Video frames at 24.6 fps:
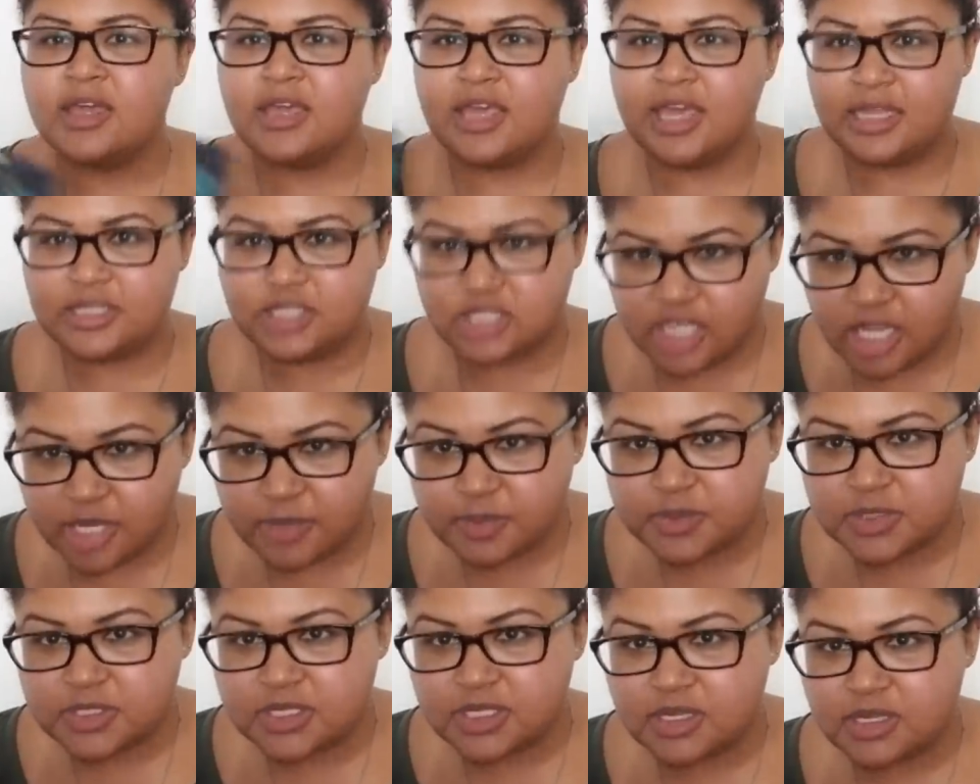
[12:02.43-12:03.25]
catch
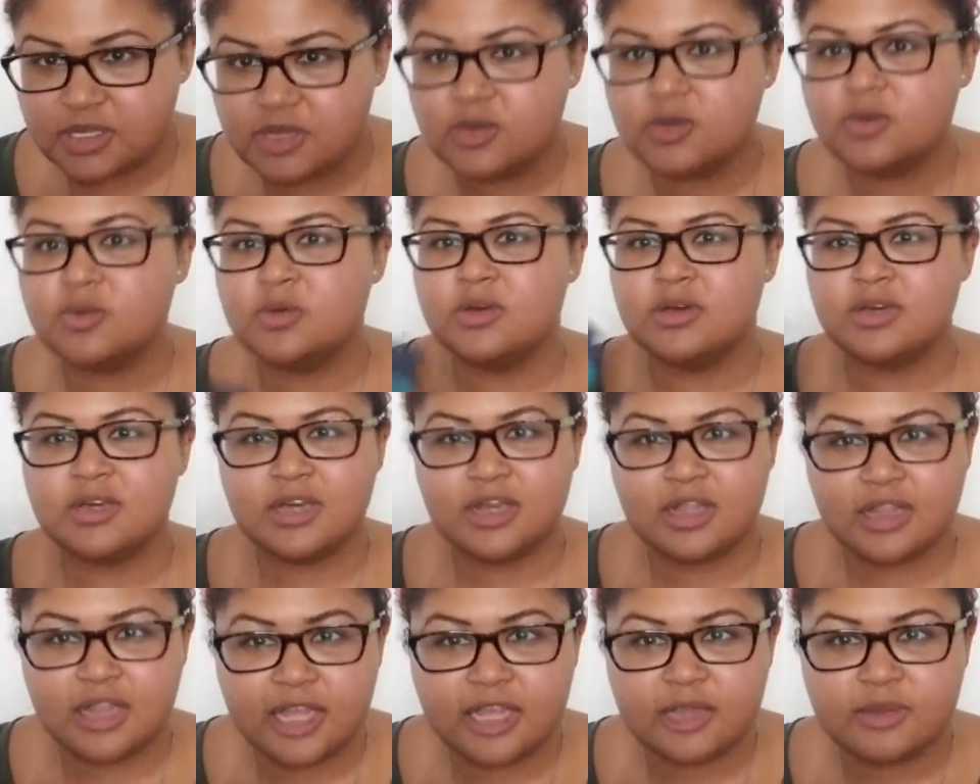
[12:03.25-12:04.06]
up to you,
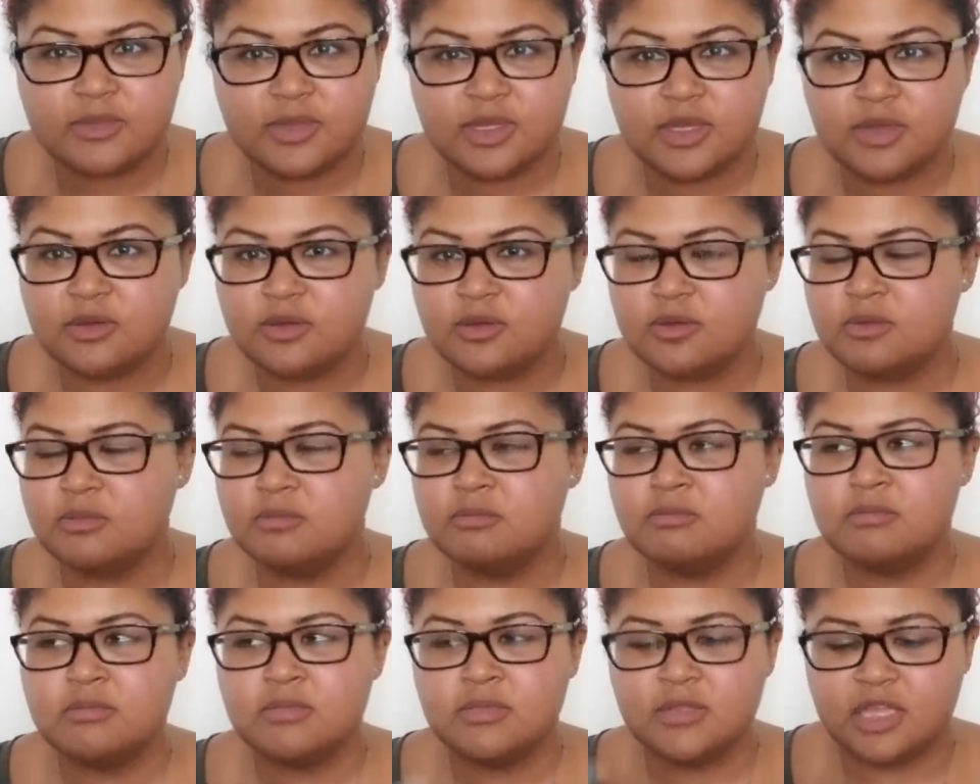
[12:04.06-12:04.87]
claim you,
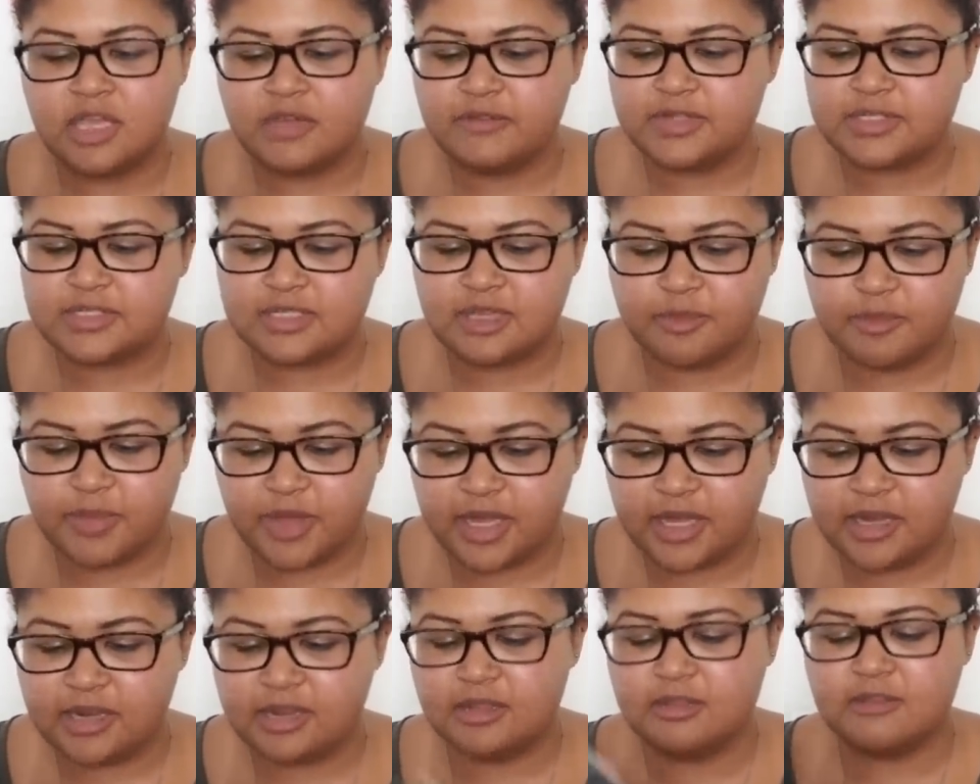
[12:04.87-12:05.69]
if it's
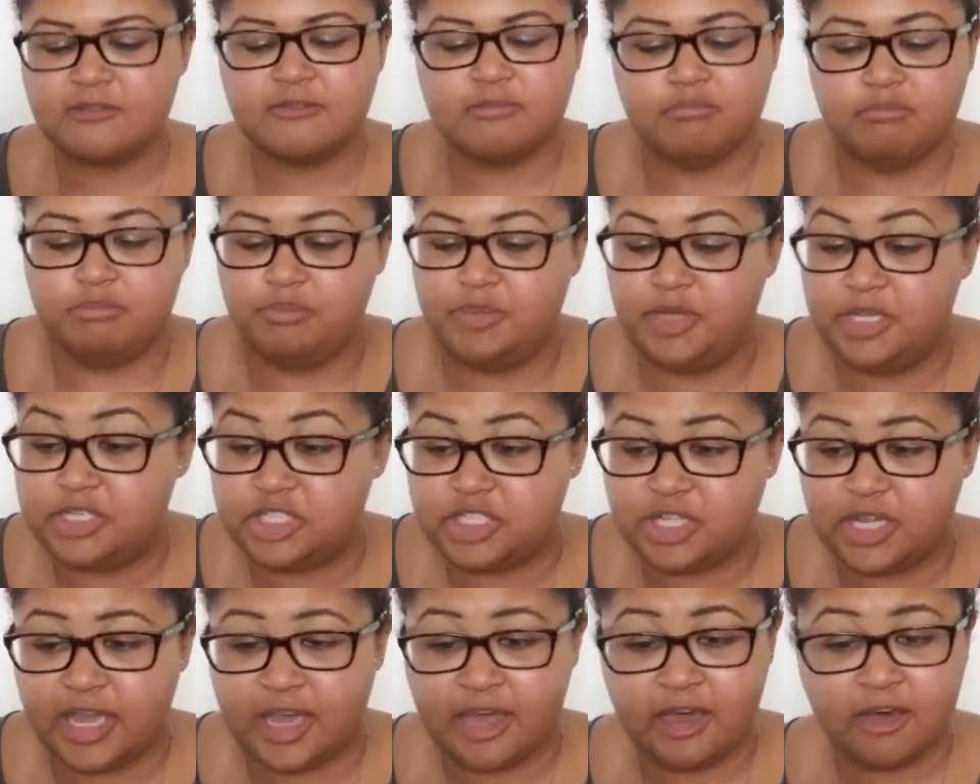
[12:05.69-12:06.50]
competitive, beat
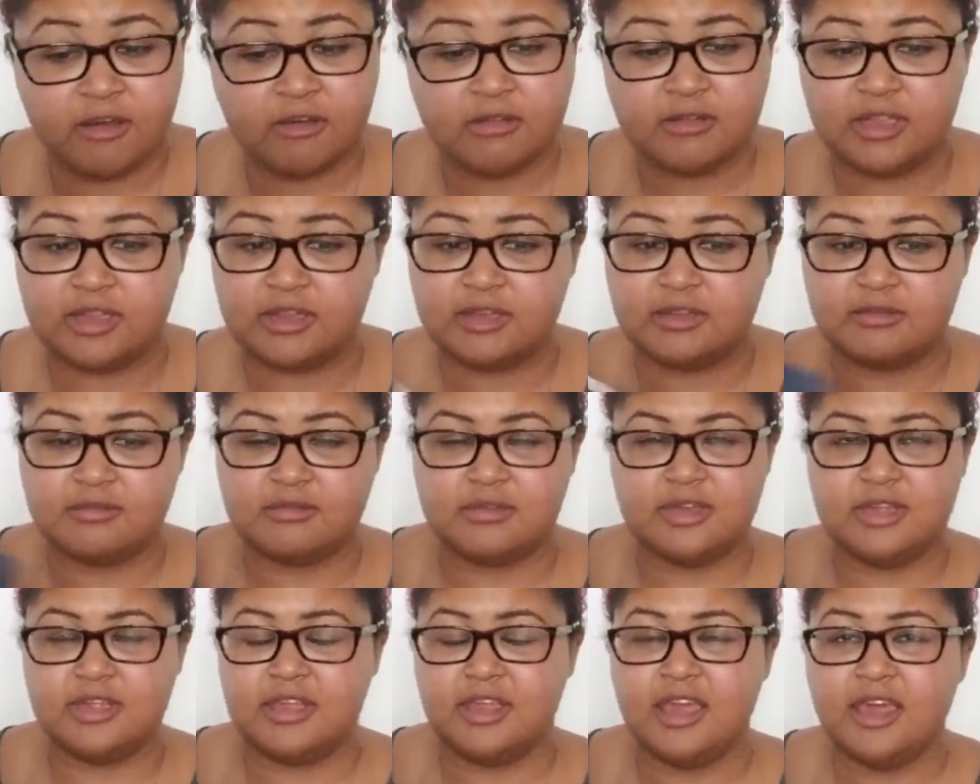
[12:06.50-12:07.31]
you out. And it,
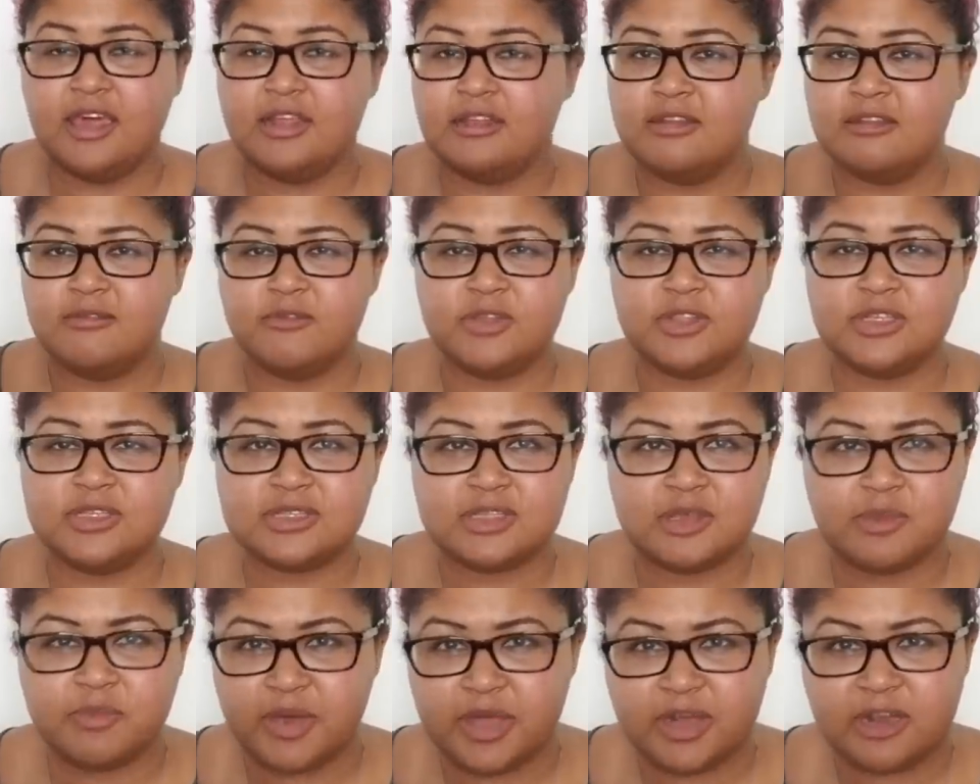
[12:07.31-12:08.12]
uh, again, with this
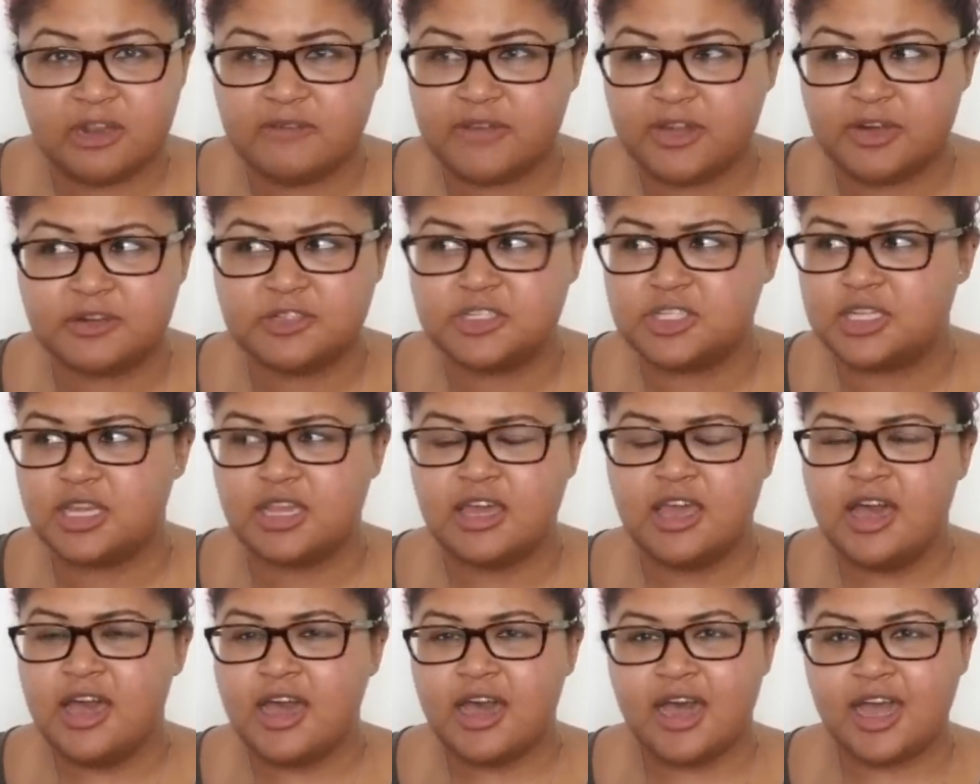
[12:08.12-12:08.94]
competitive
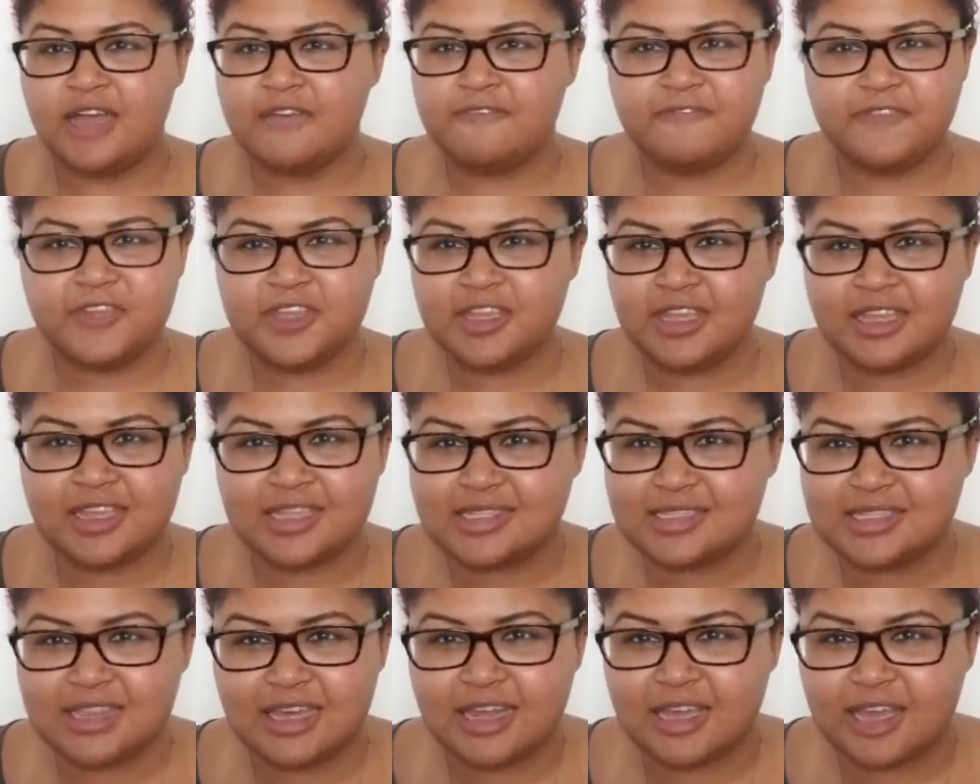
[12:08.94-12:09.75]
energy, I feel like
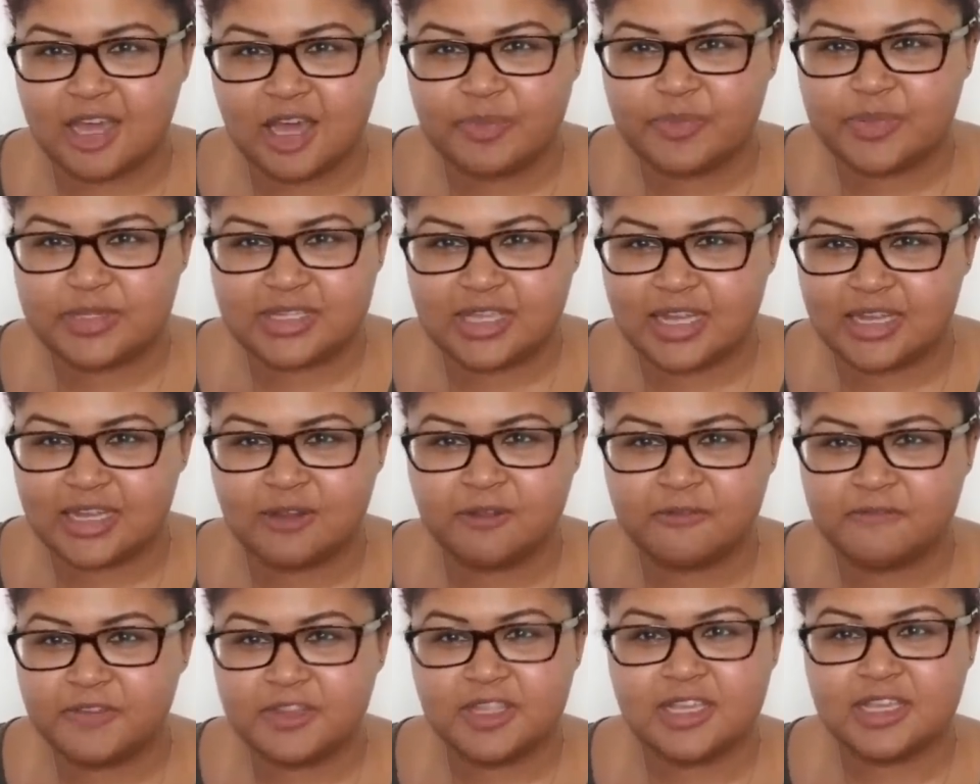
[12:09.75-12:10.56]
it's not a comp. I
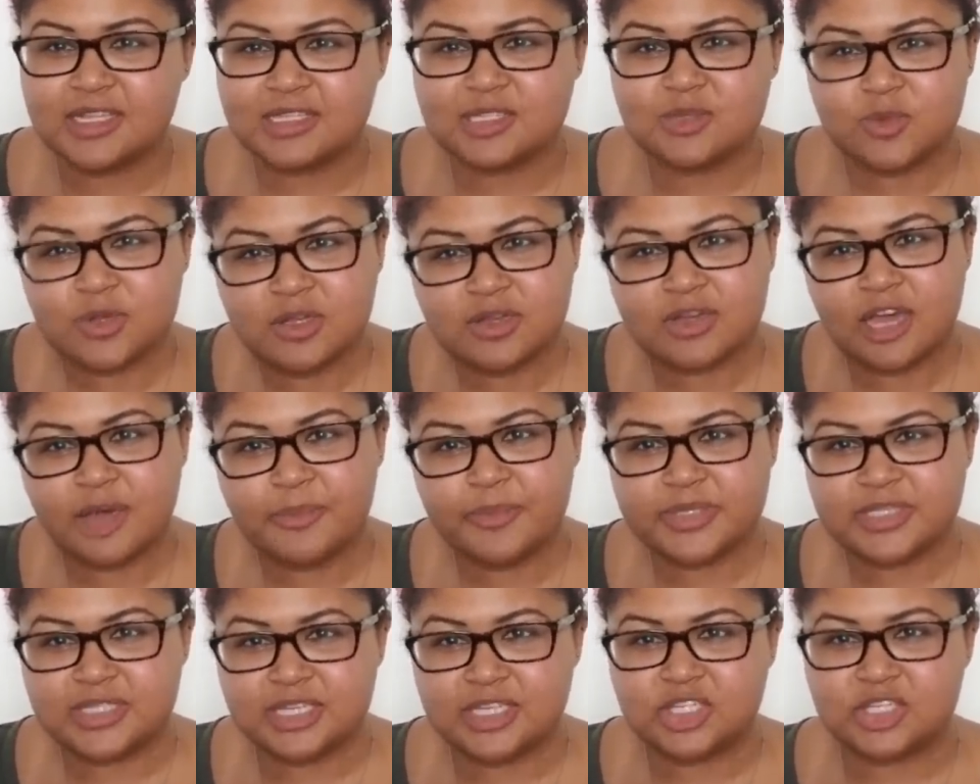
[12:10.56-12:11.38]
don't feel like it's a real
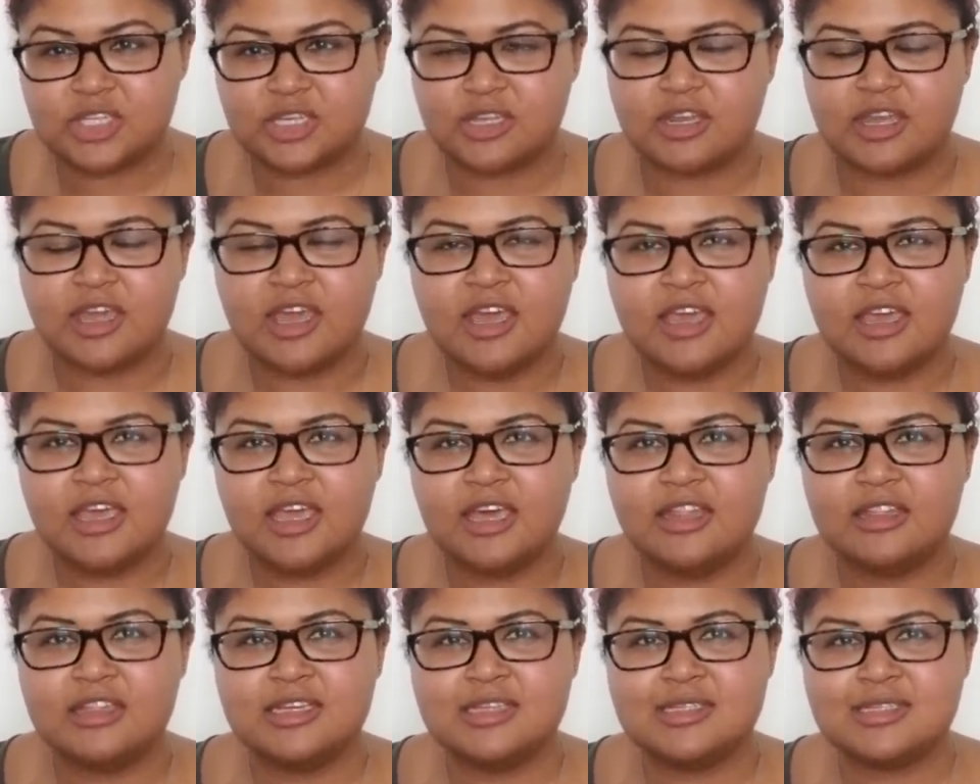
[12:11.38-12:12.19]
competition.
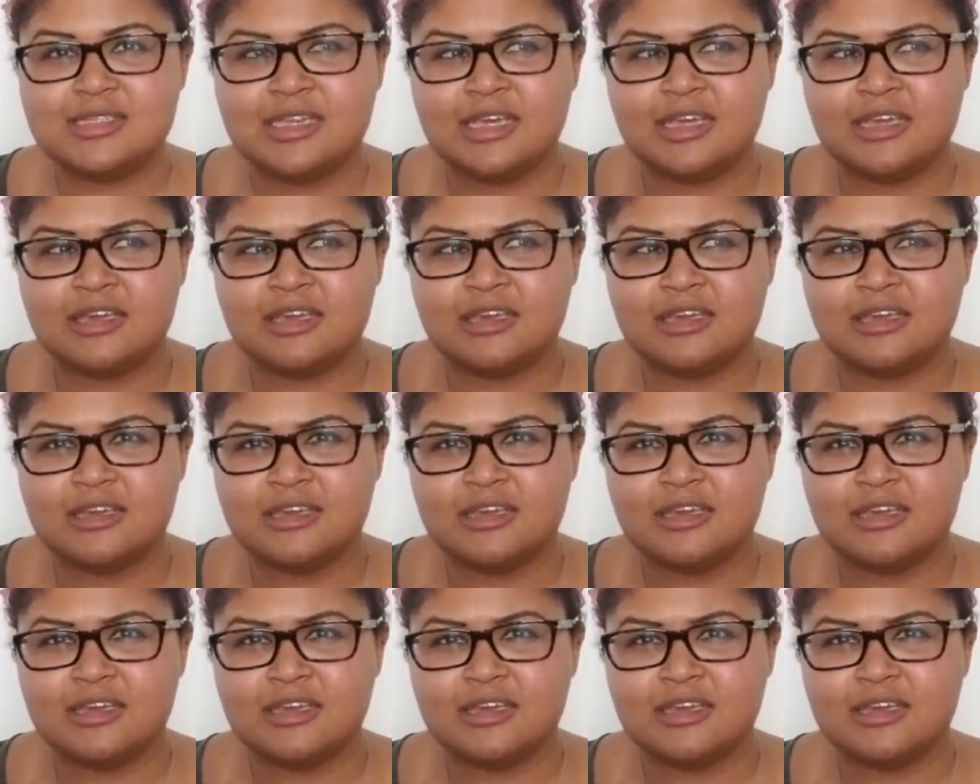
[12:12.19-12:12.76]
At least, like,